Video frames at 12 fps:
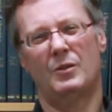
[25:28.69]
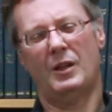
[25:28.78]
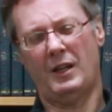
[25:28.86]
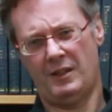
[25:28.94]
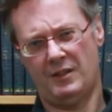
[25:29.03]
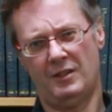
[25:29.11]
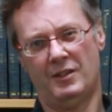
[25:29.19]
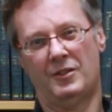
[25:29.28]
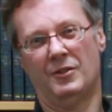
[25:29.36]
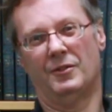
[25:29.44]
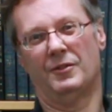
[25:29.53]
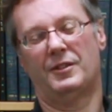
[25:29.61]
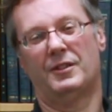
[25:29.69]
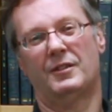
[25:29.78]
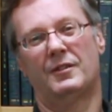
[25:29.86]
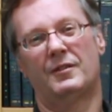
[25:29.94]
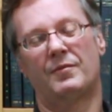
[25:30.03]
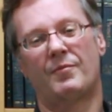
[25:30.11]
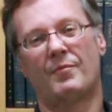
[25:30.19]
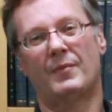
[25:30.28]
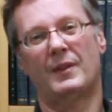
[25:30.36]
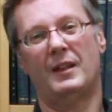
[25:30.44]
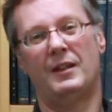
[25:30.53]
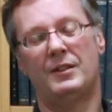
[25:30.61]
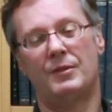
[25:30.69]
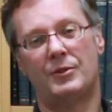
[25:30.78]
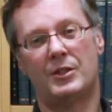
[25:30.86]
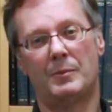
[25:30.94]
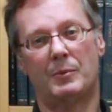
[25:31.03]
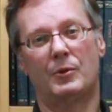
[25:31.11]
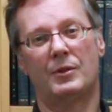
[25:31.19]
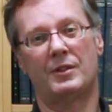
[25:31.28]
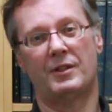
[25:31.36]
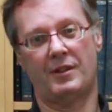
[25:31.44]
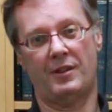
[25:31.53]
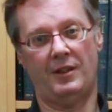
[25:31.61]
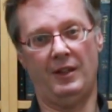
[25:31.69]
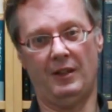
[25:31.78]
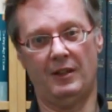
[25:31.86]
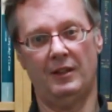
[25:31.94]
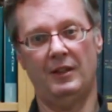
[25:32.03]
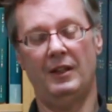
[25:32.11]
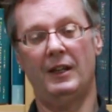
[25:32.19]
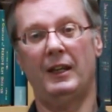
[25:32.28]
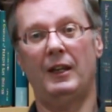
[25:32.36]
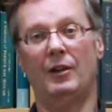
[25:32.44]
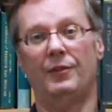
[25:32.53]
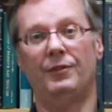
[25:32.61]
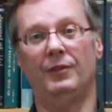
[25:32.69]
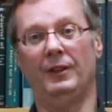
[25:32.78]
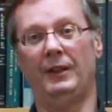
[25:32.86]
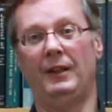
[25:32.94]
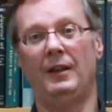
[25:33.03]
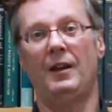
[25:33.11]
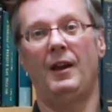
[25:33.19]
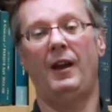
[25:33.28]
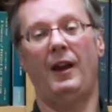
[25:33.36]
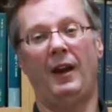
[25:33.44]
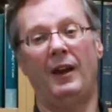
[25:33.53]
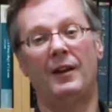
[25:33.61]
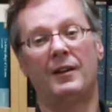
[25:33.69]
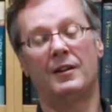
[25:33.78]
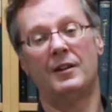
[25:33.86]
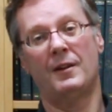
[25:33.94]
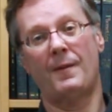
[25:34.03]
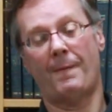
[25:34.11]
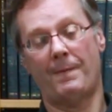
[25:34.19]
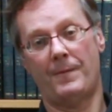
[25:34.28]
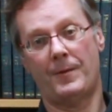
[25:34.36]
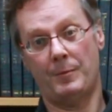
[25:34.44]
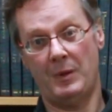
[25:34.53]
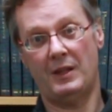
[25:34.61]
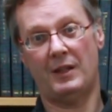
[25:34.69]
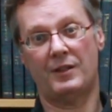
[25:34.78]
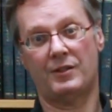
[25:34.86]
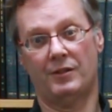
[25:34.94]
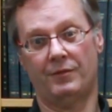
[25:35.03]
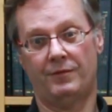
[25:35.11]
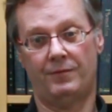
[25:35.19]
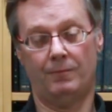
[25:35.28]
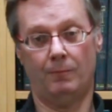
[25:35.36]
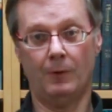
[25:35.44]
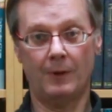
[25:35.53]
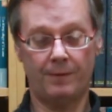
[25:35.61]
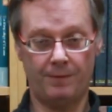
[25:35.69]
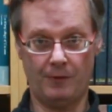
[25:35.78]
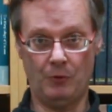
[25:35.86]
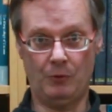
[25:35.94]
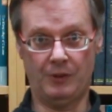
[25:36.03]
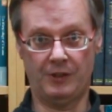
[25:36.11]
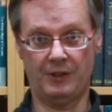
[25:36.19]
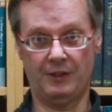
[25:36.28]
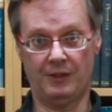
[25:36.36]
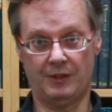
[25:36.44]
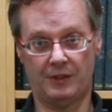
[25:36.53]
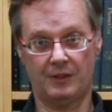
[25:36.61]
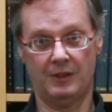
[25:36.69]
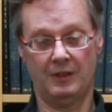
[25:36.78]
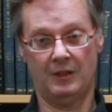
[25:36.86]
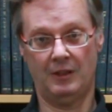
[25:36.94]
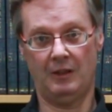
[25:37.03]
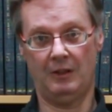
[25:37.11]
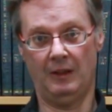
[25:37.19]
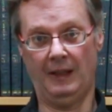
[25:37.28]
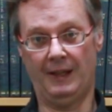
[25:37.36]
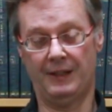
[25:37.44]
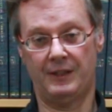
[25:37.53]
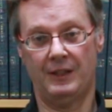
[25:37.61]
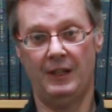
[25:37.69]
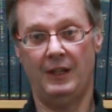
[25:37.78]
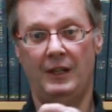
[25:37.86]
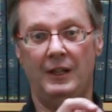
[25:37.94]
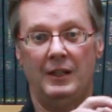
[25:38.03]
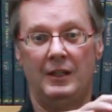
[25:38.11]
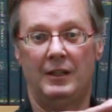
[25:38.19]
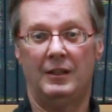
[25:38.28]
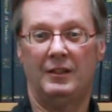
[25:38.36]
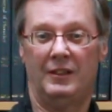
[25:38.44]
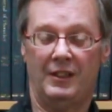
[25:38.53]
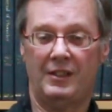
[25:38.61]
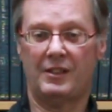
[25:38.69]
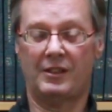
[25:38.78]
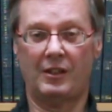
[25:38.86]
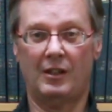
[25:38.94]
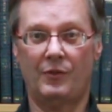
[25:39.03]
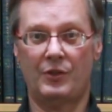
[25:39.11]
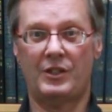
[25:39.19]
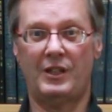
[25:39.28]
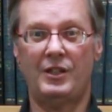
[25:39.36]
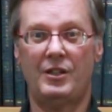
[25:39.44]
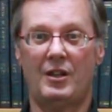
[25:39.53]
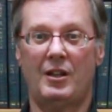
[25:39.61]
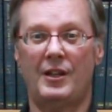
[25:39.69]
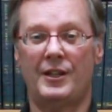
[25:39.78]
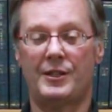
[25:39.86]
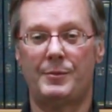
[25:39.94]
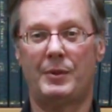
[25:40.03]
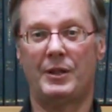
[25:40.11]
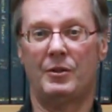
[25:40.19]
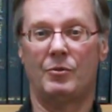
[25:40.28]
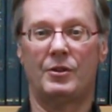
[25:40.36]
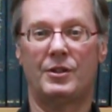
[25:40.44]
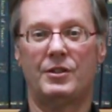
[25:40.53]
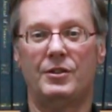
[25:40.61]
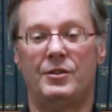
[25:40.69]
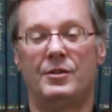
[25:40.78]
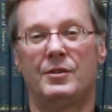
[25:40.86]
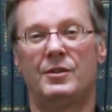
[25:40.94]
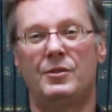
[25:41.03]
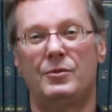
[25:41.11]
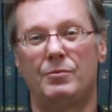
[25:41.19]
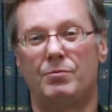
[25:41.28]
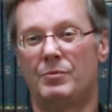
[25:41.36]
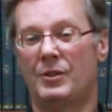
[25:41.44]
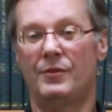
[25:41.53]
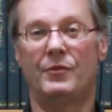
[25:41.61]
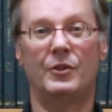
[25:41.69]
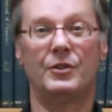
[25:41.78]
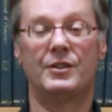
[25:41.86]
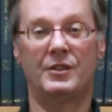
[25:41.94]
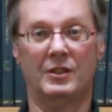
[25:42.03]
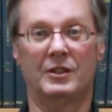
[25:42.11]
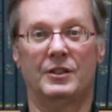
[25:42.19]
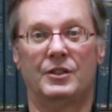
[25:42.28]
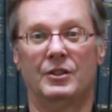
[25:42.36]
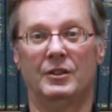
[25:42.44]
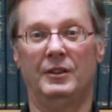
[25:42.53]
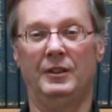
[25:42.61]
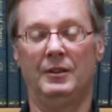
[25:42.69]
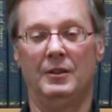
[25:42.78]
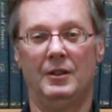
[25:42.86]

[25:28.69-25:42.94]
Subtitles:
as an adult. So it's important to think carefully. And for me, that is the one focus in this class. This is a conversation class, but in order to converse intelligently,